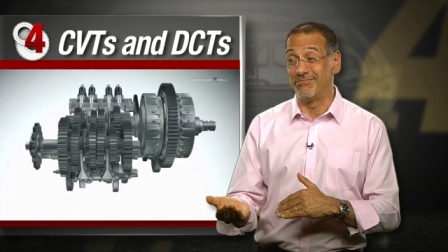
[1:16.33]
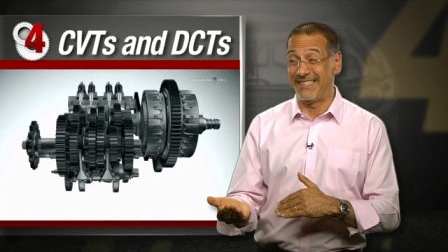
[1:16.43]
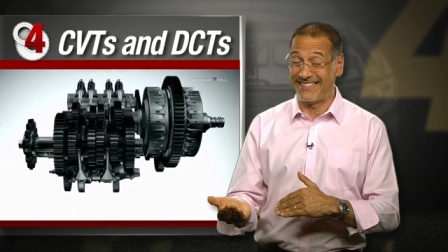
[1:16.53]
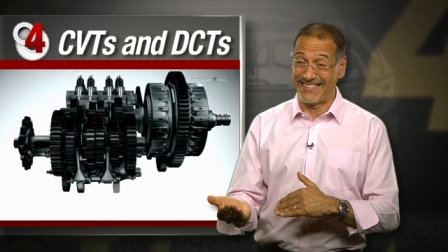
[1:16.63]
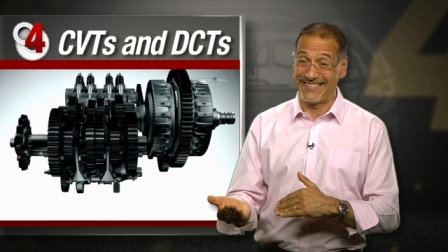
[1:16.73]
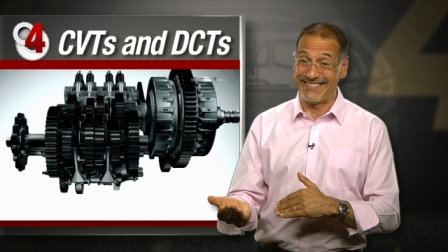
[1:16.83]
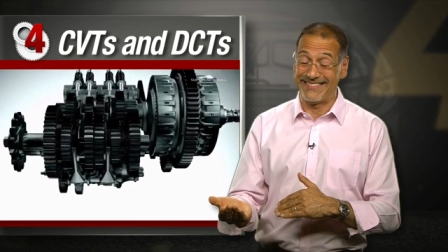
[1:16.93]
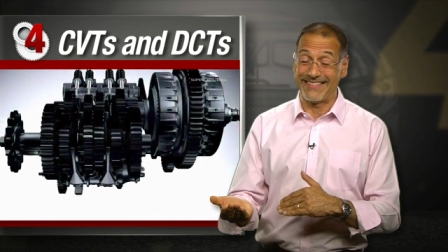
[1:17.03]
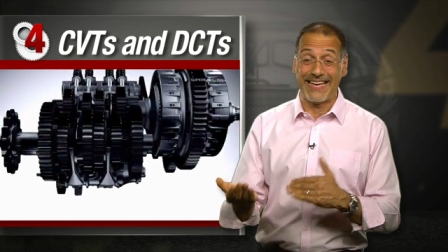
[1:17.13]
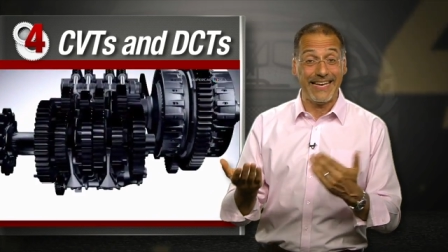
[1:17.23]

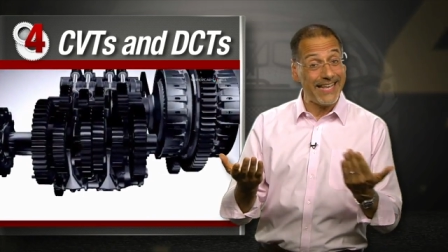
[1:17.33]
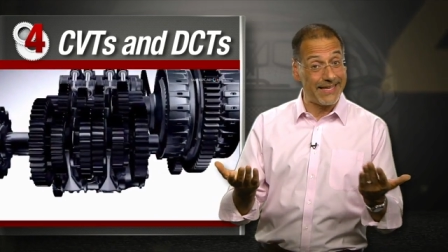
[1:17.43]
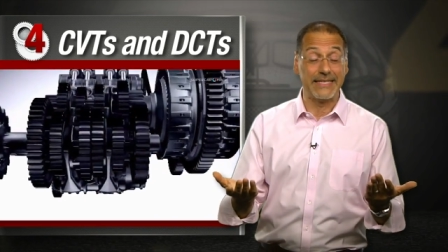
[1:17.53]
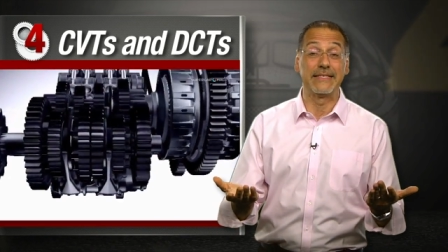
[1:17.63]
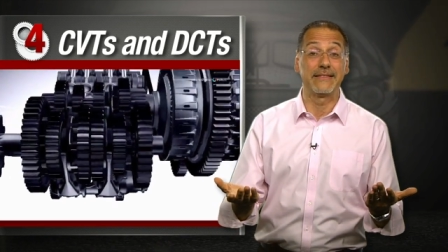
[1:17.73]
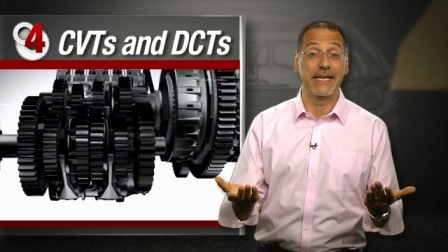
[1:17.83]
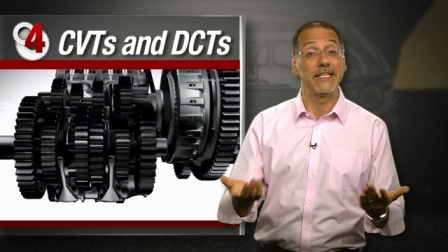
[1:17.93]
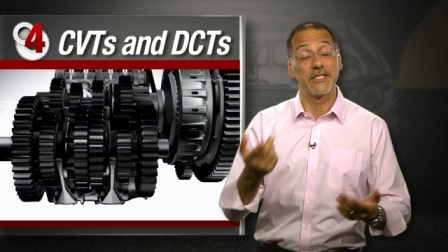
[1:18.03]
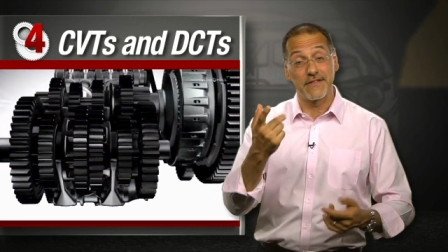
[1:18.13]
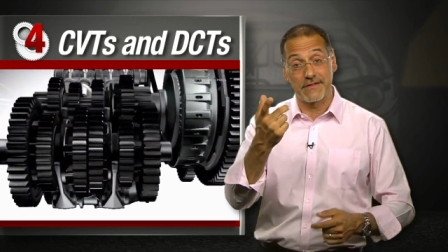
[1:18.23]
because it is.
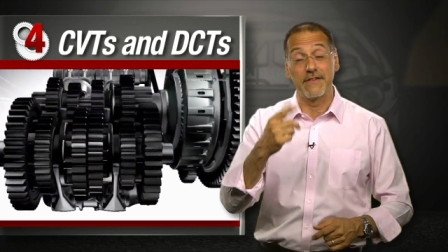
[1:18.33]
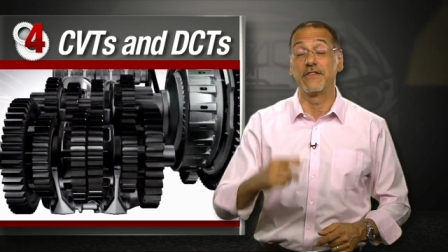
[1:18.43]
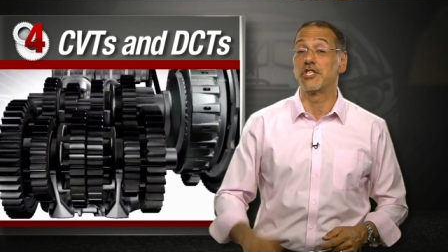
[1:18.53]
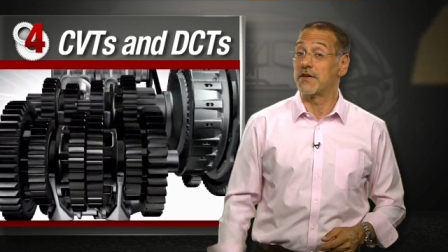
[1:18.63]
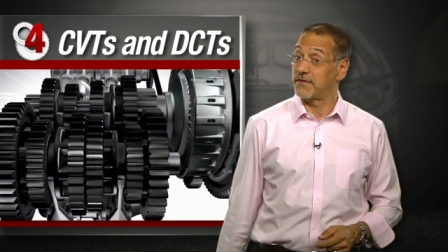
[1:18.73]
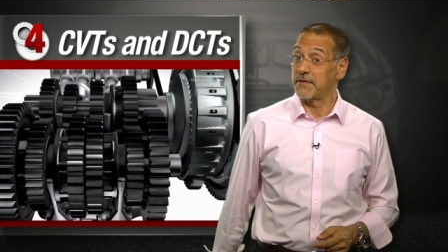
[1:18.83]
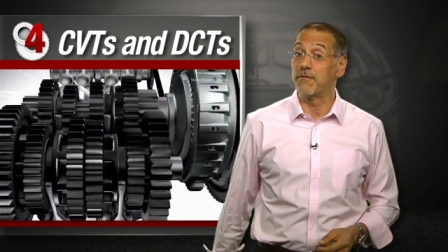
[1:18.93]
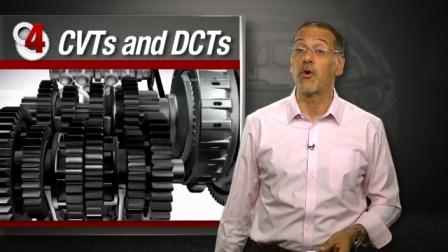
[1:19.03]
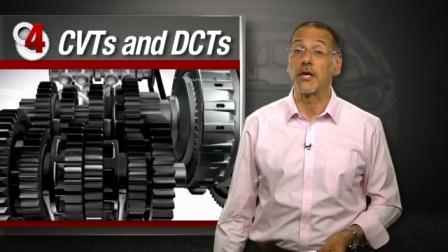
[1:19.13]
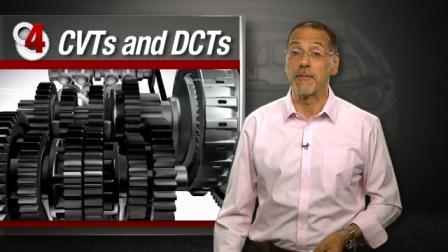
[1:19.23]
It just does the shifting for you.